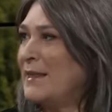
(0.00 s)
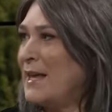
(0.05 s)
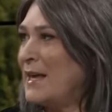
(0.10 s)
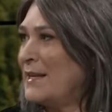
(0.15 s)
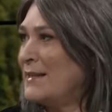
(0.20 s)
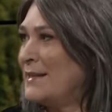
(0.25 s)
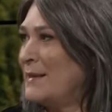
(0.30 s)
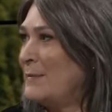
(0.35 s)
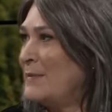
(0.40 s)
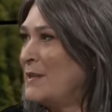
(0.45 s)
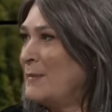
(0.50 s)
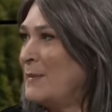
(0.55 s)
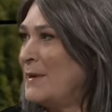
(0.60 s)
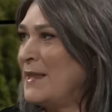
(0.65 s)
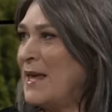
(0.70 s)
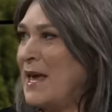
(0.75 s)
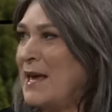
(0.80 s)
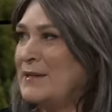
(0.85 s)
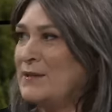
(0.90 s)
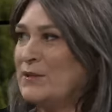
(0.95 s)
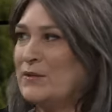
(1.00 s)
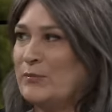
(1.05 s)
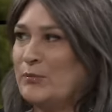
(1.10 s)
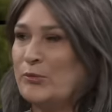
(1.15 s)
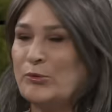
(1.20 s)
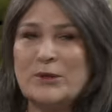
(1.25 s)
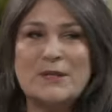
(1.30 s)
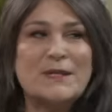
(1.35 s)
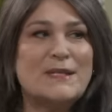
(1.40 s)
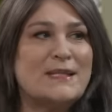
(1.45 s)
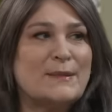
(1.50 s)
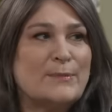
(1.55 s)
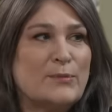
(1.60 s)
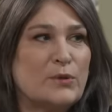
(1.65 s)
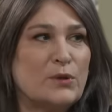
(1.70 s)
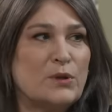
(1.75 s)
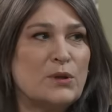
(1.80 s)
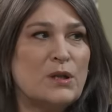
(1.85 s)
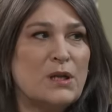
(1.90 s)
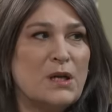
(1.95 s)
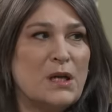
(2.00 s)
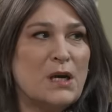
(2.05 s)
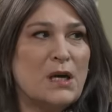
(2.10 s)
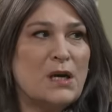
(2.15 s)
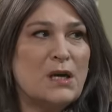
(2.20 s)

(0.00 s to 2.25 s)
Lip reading: That seems to be their sort of principle.